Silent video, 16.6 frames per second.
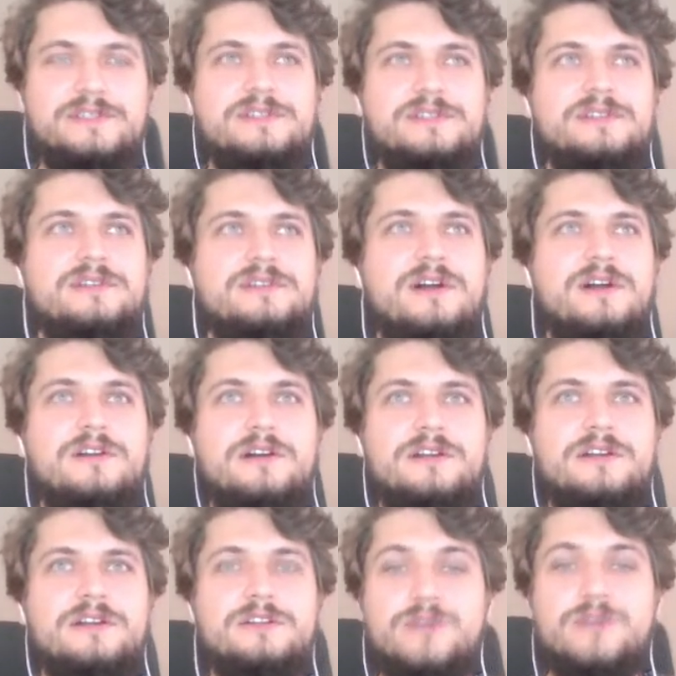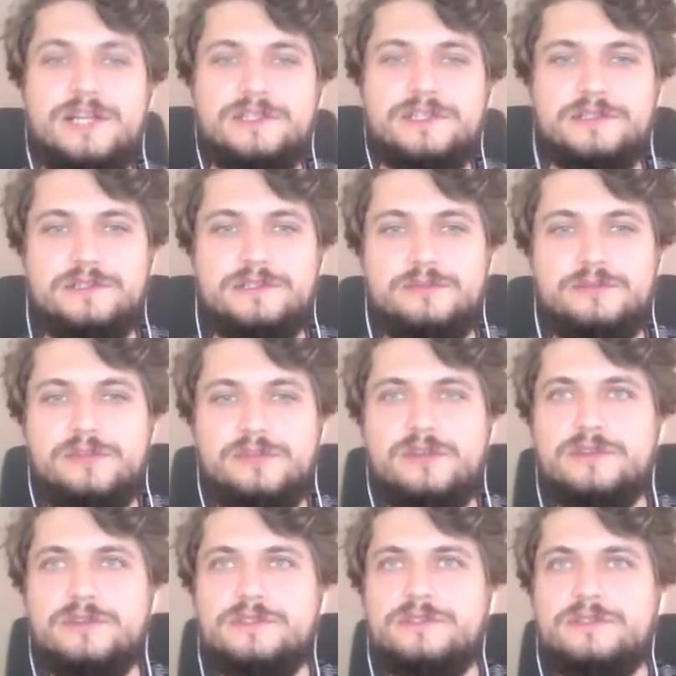RR crashes
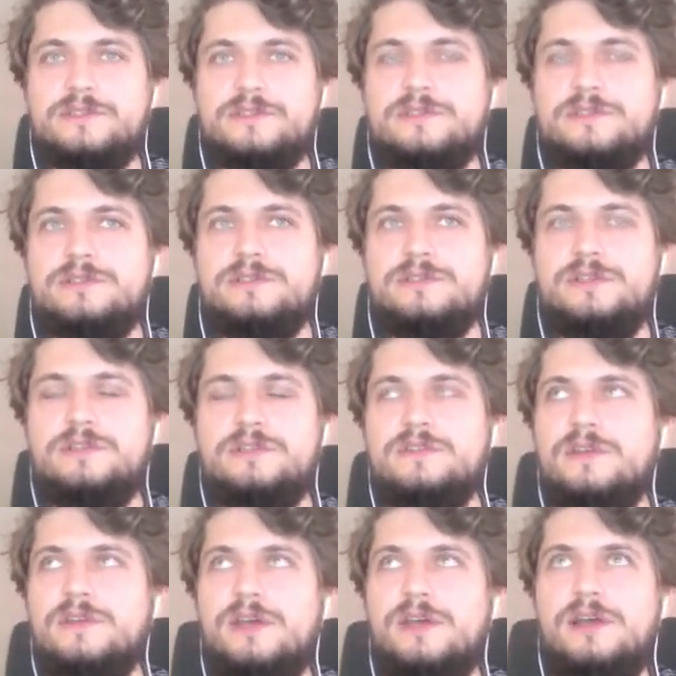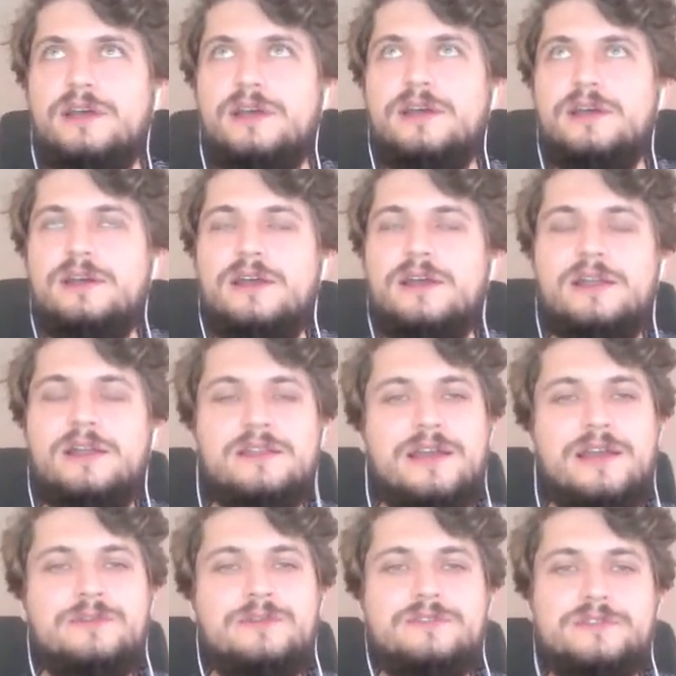because it
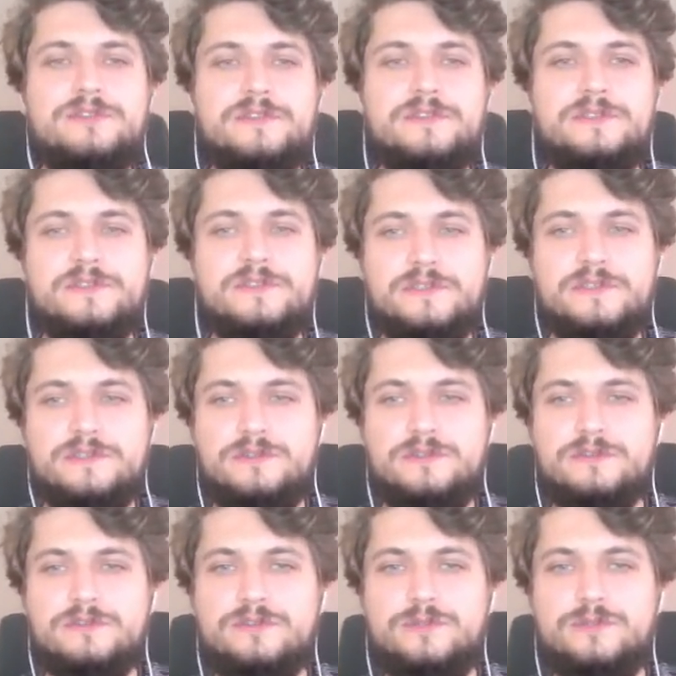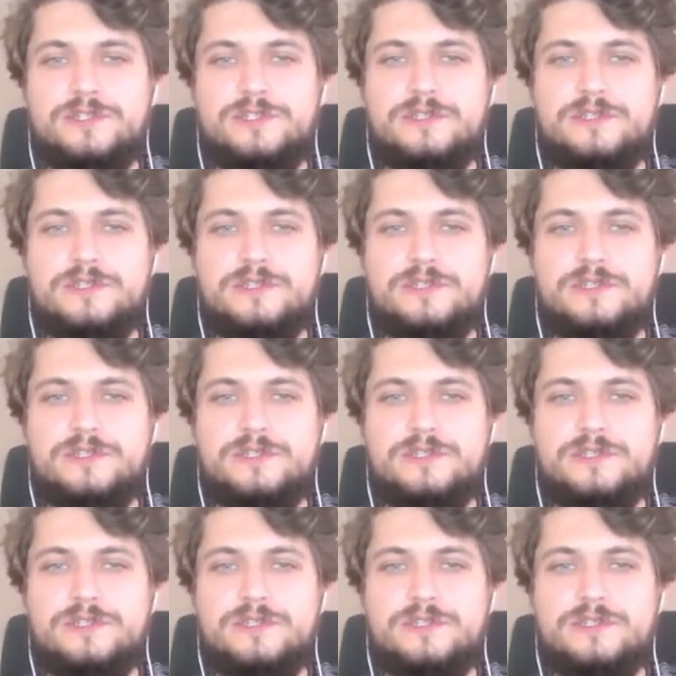encounters syscalls which